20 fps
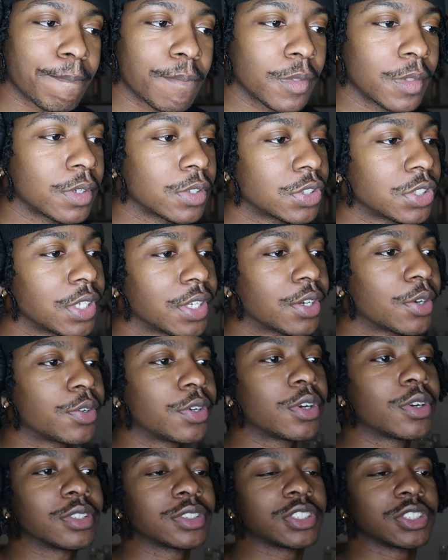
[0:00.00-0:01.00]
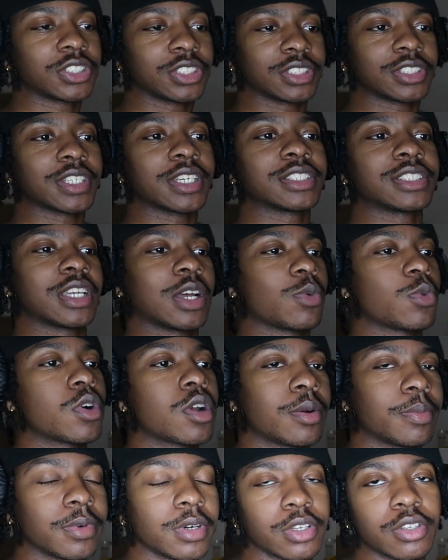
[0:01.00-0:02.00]
you know, she ain't gonna know until she tests that
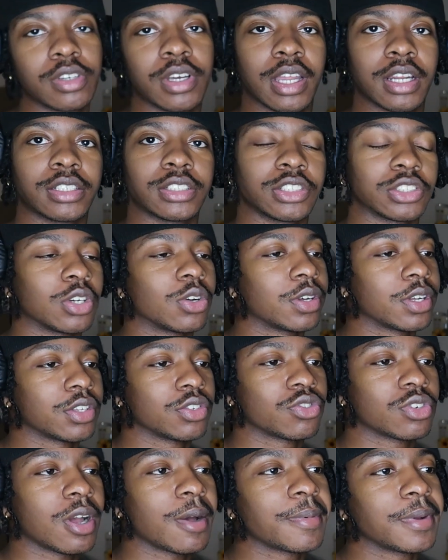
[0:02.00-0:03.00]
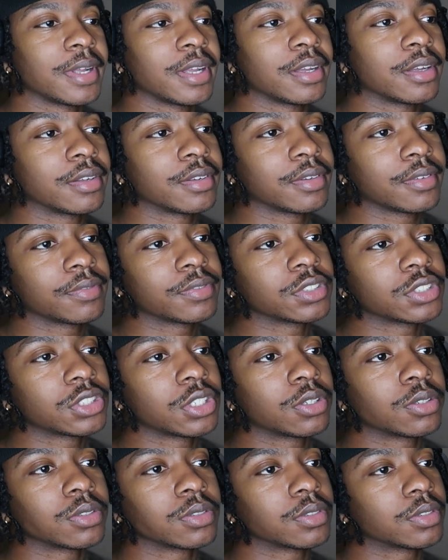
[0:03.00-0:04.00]
water, bro. You gotta just go ahead and drop that, for
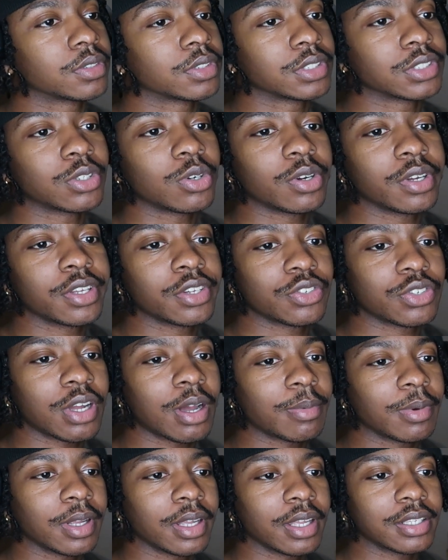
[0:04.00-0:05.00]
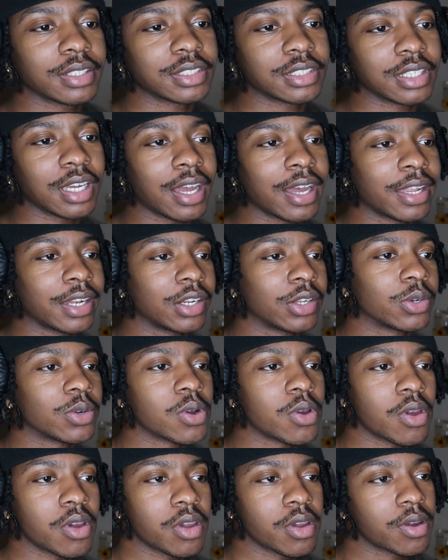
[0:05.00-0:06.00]
sure. Just go ahead and drop that, see how I
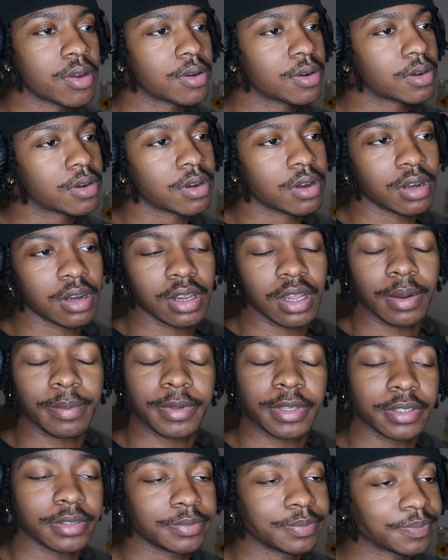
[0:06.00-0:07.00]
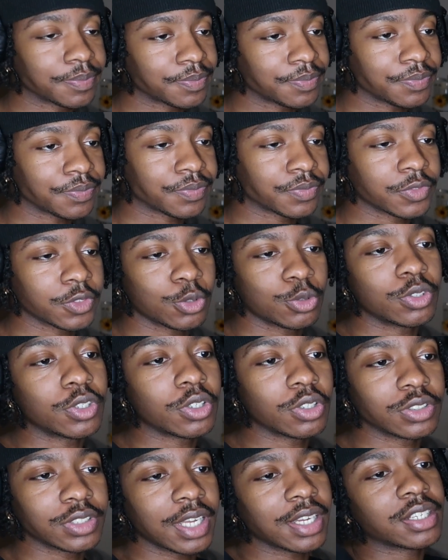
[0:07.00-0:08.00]
do. I mean, who
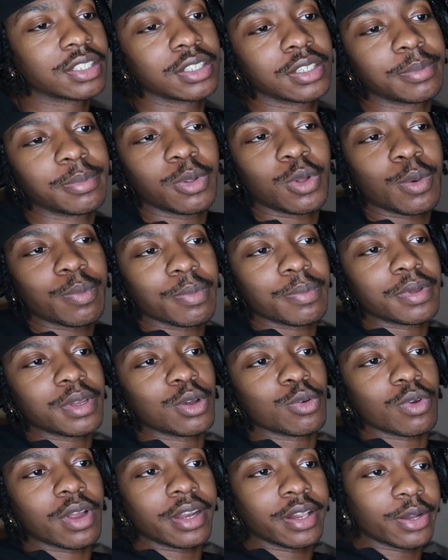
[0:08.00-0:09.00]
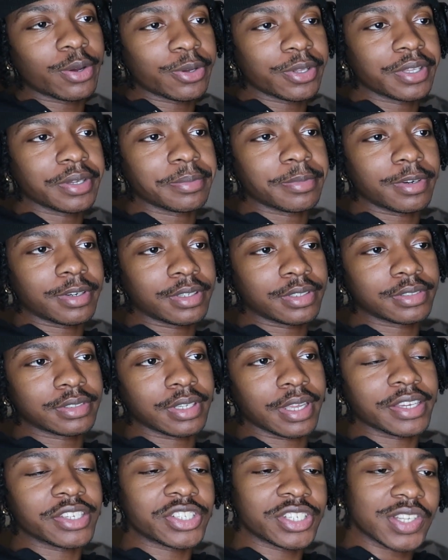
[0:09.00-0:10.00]
knows, that could blow up and be a radio hit, bro.
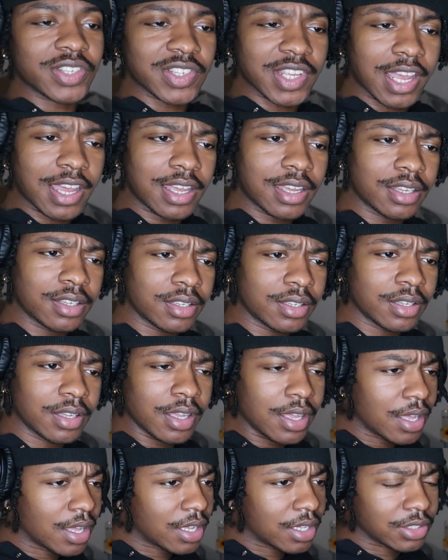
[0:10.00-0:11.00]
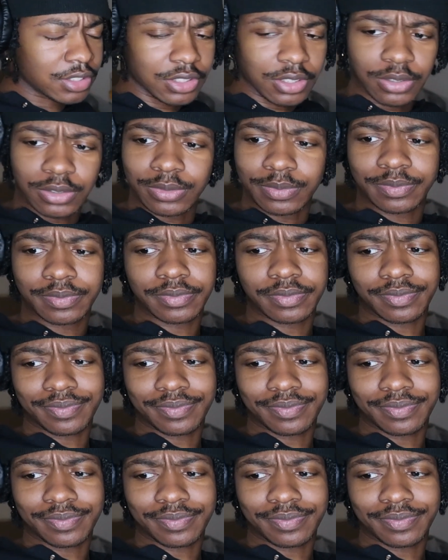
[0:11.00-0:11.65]
Ain't she signed? So